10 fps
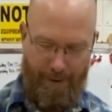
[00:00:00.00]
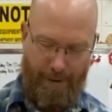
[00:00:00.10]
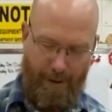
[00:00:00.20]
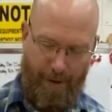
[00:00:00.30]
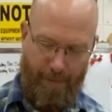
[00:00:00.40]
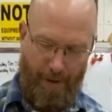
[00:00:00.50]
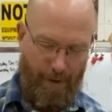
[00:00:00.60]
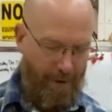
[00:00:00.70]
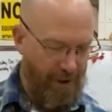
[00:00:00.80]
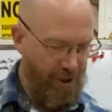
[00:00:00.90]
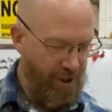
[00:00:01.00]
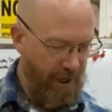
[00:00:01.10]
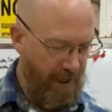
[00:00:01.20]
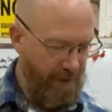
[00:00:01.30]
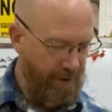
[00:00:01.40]
Now I've already
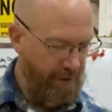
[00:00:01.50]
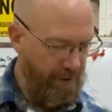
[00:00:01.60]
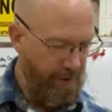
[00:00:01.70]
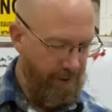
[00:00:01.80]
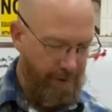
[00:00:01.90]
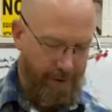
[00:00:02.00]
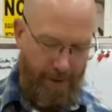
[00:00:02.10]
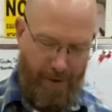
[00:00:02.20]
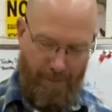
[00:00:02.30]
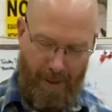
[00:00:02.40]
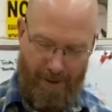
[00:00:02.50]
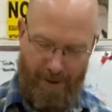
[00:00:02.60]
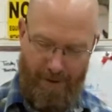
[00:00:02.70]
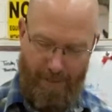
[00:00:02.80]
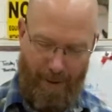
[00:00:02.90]
checked the
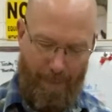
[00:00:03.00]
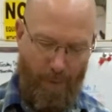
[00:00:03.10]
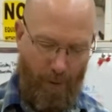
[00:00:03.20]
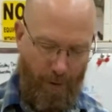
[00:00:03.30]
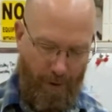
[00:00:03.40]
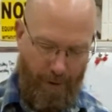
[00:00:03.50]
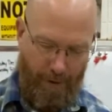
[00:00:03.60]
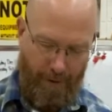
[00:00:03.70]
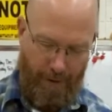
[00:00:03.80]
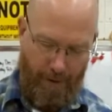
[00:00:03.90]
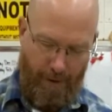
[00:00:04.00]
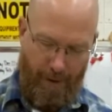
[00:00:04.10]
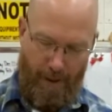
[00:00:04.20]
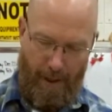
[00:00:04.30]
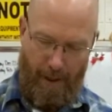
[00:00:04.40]
dimensions of my board.
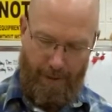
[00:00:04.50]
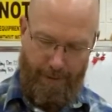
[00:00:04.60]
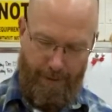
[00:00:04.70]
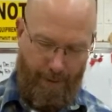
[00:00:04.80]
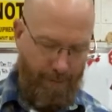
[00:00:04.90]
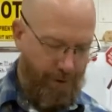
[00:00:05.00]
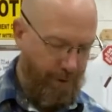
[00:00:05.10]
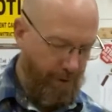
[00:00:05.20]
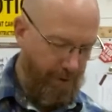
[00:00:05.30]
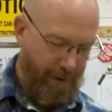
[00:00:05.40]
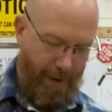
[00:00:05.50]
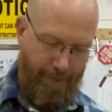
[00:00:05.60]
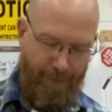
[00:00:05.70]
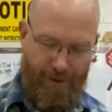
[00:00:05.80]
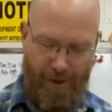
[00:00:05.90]
Some students
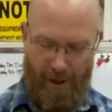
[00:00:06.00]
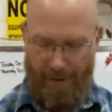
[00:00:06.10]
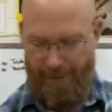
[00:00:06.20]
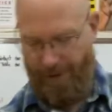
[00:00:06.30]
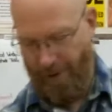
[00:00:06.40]
have shelves that are